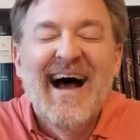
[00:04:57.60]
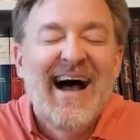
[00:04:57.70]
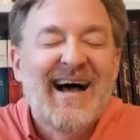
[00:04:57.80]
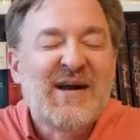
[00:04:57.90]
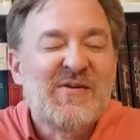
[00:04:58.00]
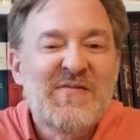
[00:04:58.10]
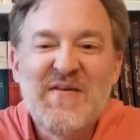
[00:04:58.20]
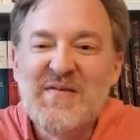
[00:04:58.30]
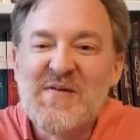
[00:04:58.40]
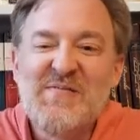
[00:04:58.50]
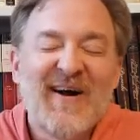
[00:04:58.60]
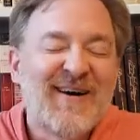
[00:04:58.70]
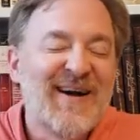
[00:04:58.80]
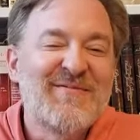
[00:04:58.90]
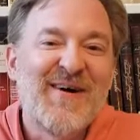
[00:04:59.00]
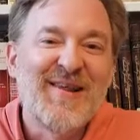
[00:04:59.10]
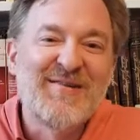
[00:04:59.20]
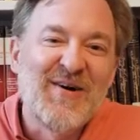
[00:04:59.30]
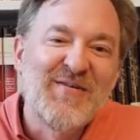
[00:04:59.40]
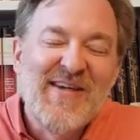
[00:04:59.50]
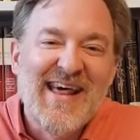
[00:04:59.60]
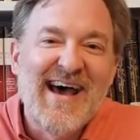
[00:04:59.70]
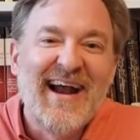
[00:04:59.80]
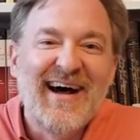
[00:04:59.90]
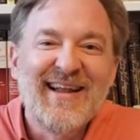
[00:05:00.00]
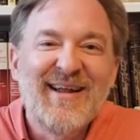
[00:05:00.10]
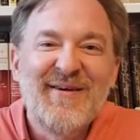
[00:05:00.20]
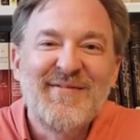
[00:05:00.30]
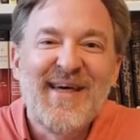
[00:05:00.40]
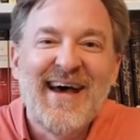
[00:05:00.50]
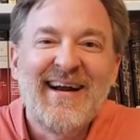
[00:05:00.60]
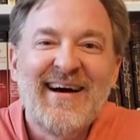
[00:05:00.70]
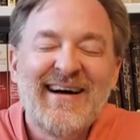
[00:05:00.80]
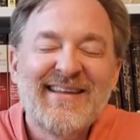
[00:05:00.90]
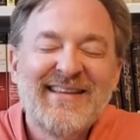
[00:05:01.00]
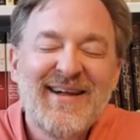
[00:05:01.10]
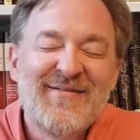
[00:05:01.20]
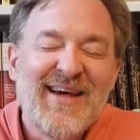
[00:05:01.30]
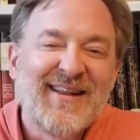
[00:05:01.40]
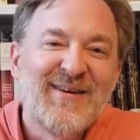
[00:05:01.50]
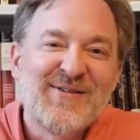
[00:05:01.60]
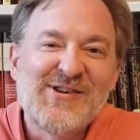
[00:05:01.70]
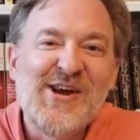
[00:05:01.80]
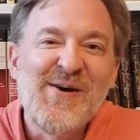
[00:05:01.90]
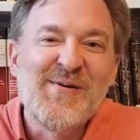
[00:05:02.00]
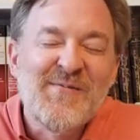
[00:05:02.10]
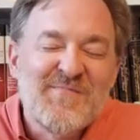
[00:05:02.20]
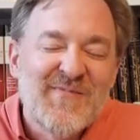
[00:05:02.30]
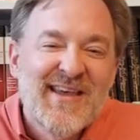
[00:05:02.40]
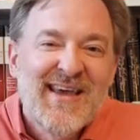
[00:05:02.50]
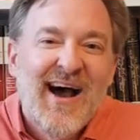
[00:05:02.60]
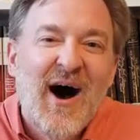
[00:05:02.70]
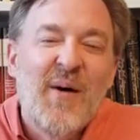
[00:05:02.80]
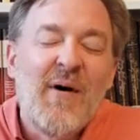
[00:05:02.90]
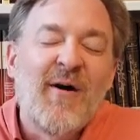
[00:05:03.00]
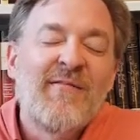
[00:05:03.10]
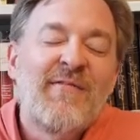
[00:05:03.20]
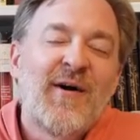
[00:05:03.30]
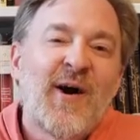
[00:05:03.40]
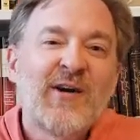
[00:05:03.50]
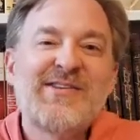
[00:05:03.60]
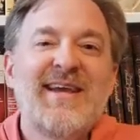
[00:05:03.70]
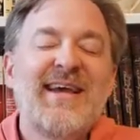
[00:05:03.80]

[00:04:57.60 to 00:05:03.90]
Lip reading: I remember when my grandfather told me that. I love that little joke. Our verse